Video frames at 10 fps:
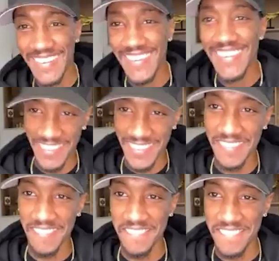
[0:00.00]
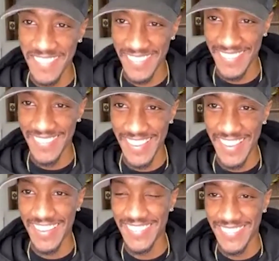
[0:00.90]
only ingredient
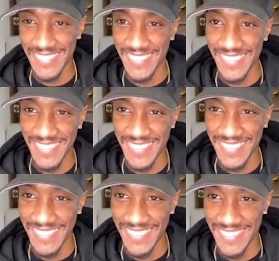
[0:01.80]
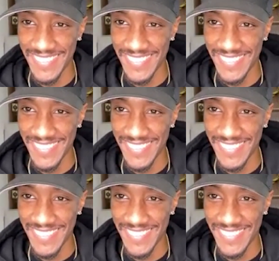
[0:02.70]
is chitlins.